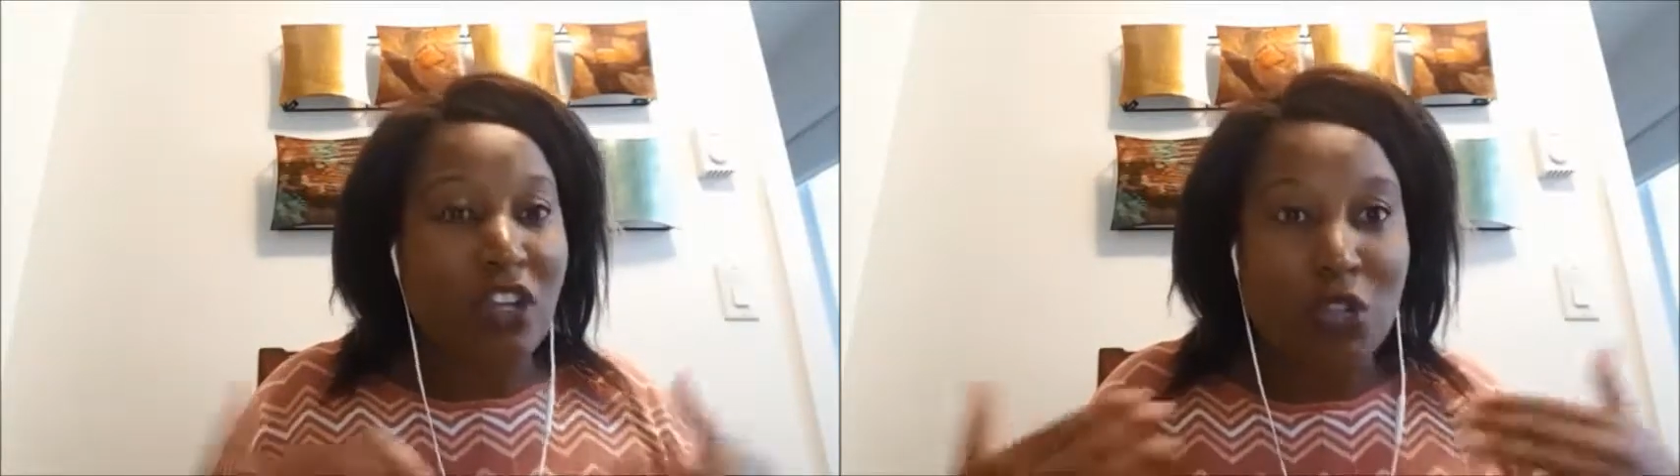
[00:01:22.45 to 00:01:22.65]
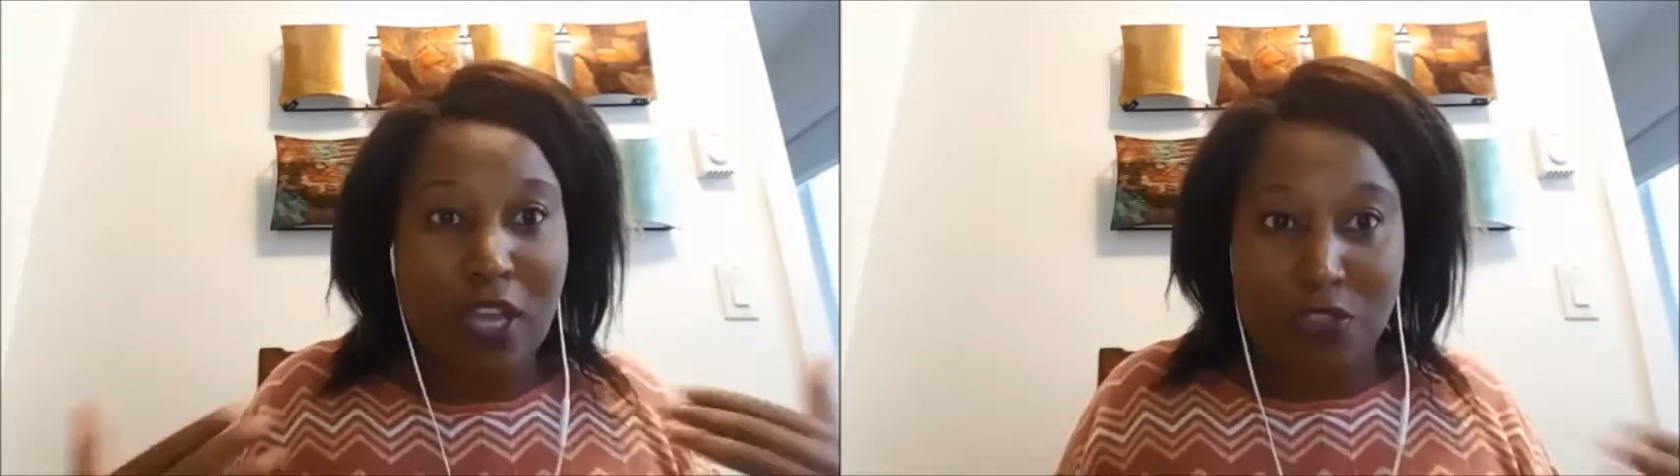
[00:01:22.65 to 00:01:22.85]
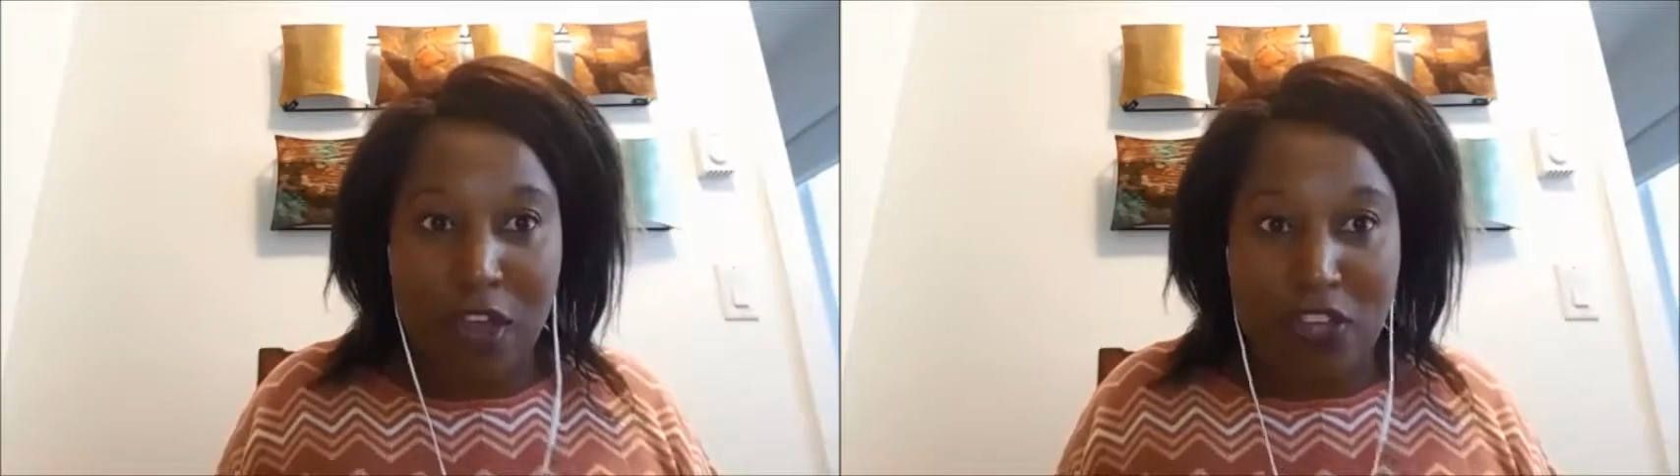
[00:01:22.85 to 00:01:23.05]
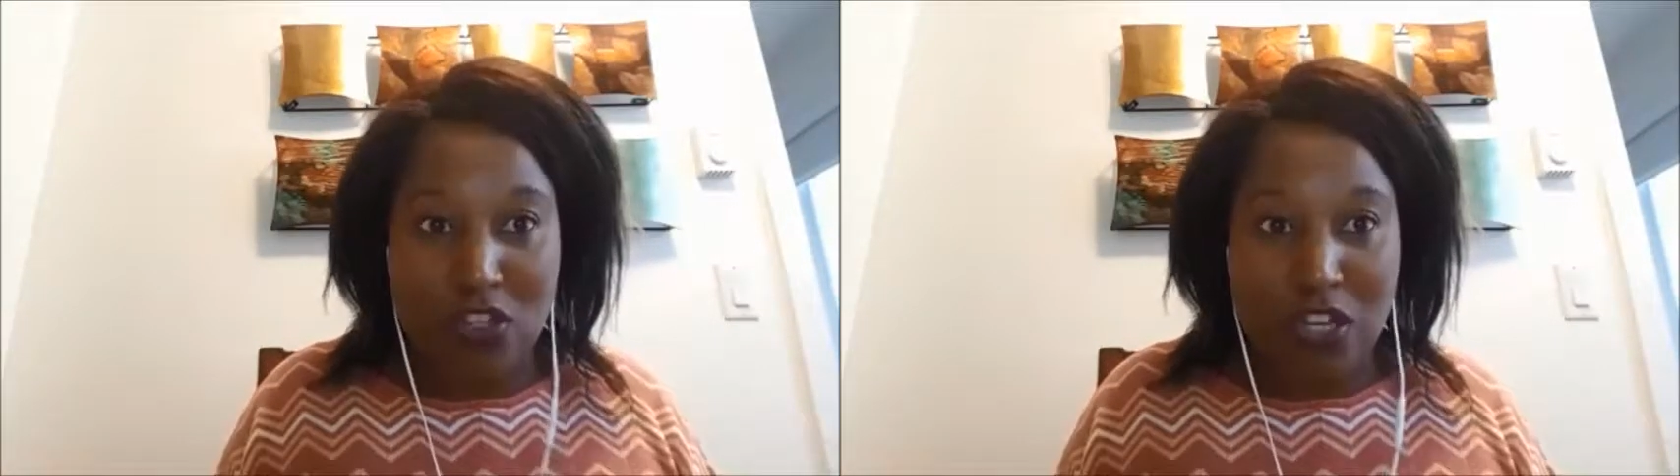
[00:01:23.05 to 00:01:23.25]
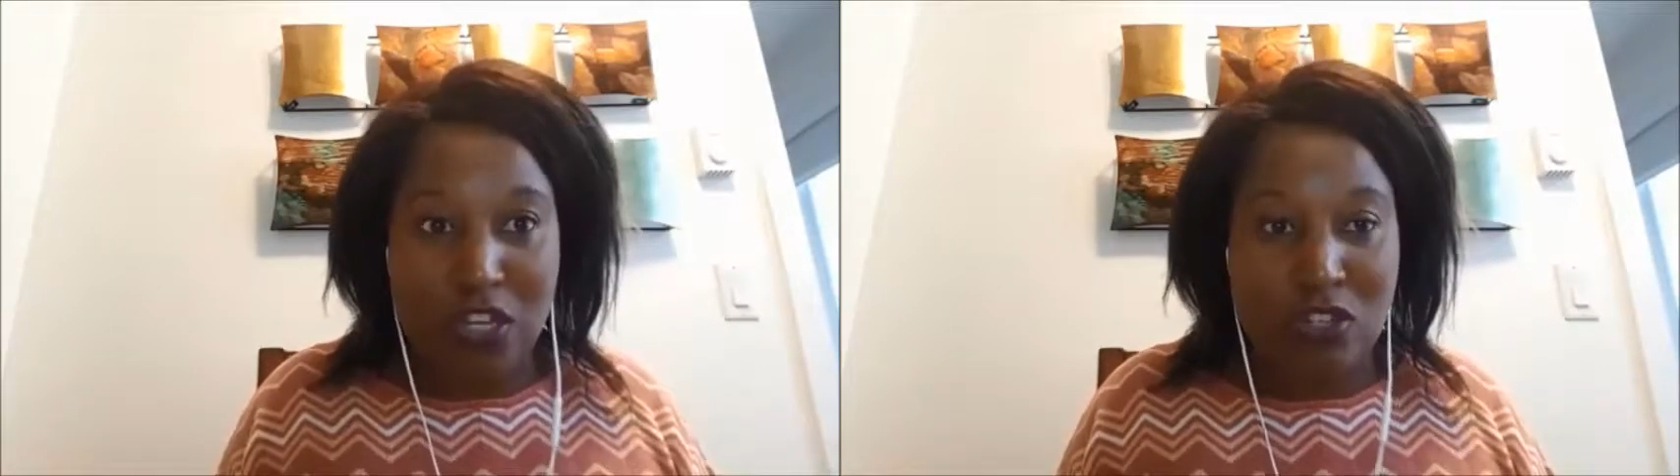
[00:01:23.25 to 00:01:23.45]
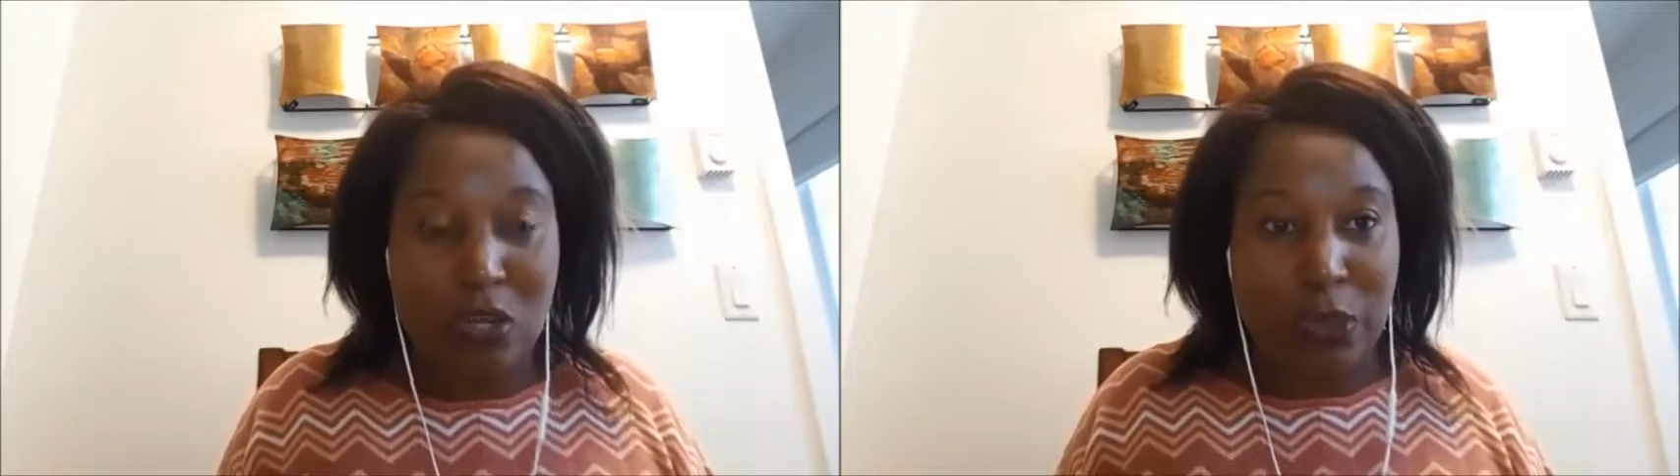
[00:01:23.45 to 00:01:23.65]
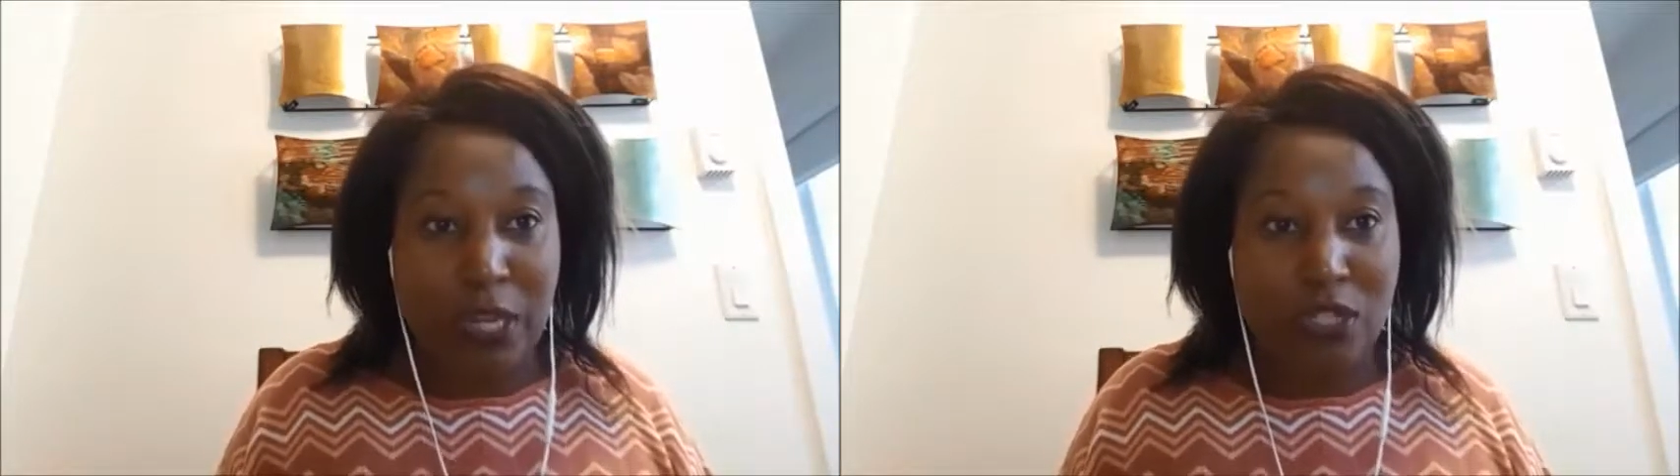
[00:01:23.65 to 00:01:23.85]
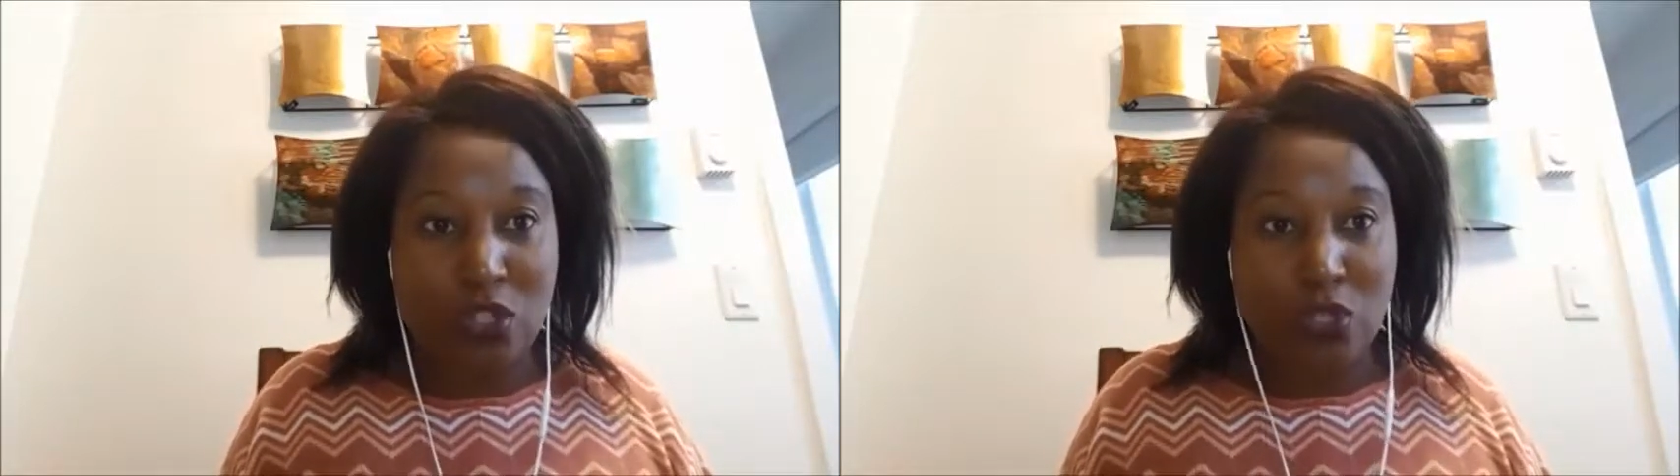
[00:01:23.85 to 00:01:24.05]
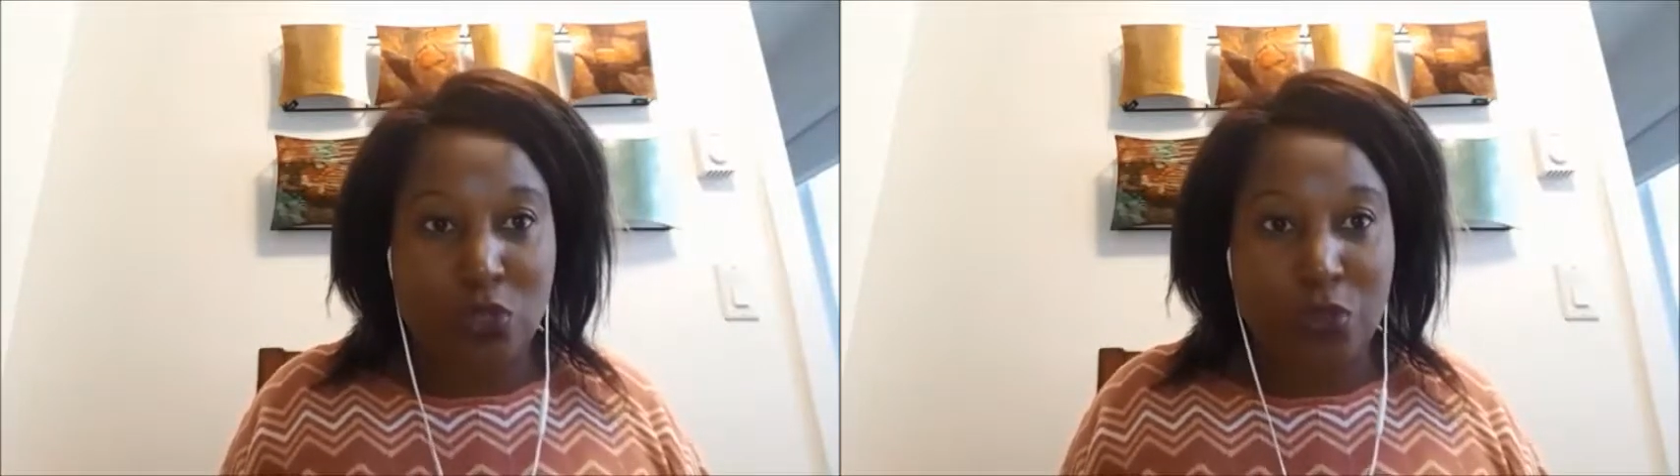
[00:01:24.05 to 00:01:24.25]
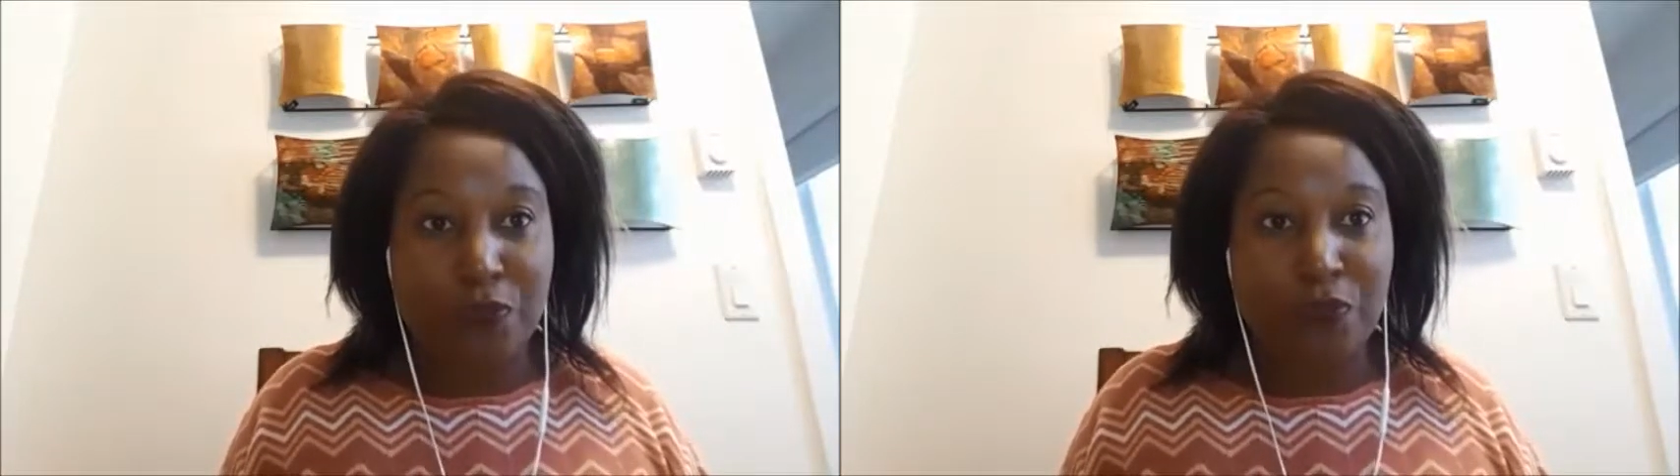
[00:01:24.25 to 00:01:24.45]
to get the education you need to
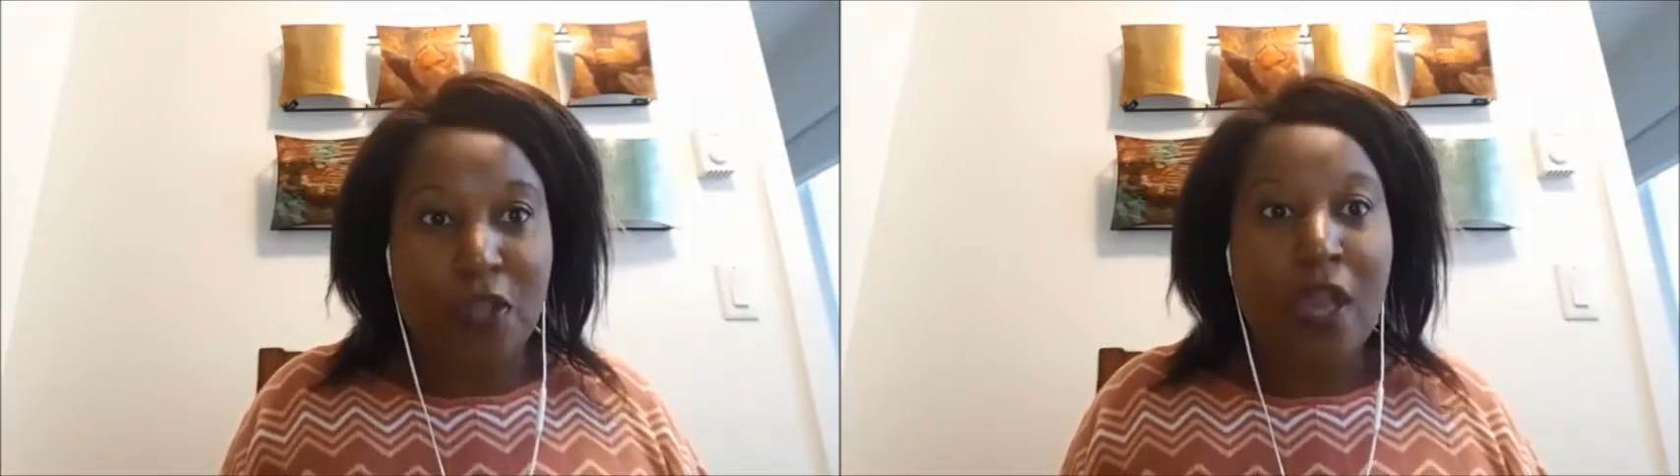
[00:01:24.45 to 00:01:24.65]
do,